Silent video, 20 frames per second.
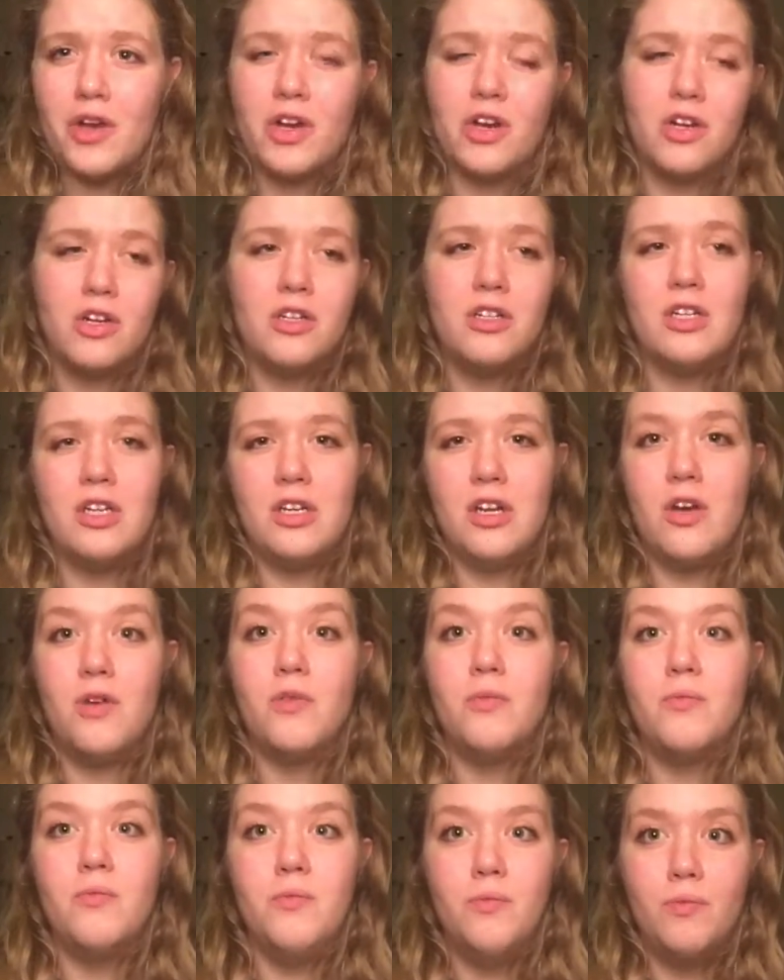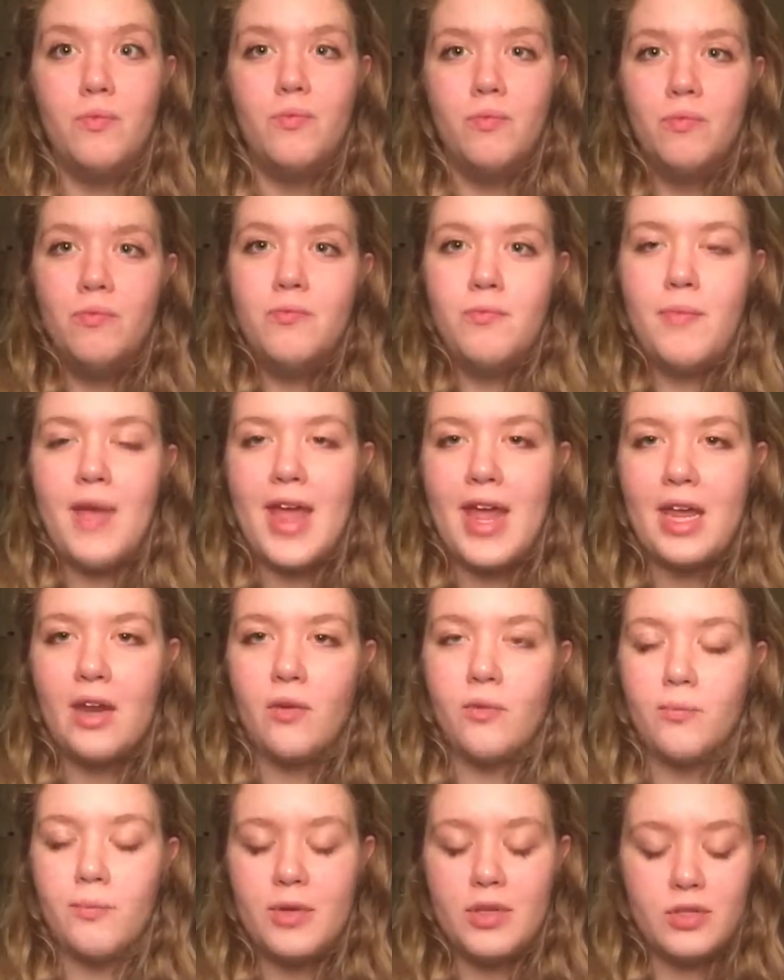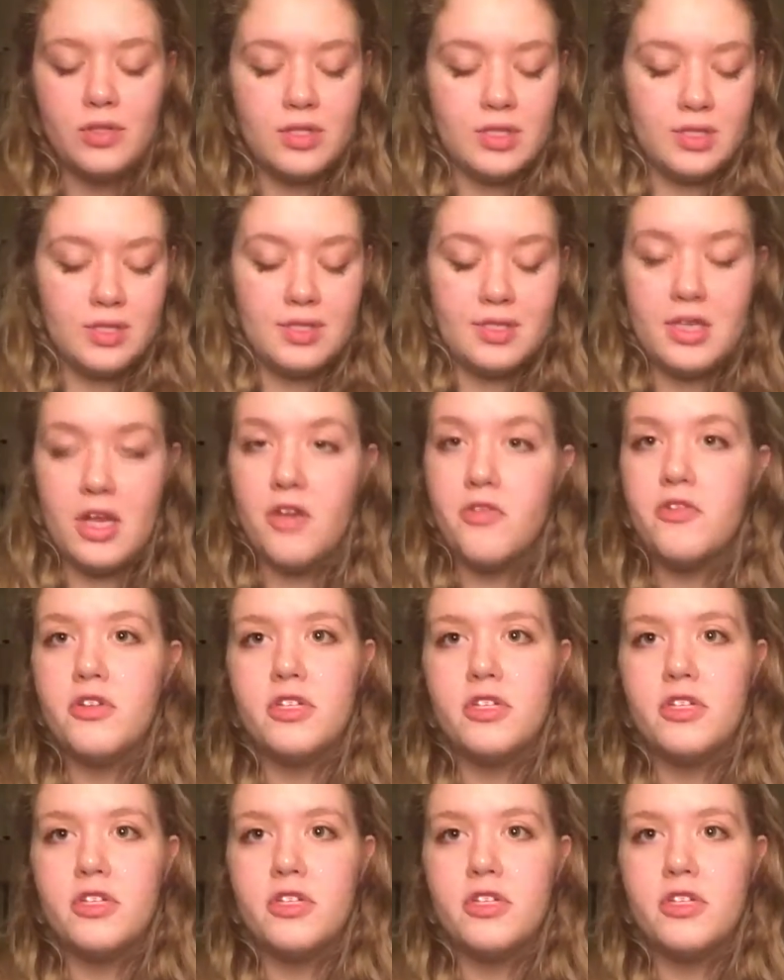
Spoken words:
you're, you know, paying bills and stuff.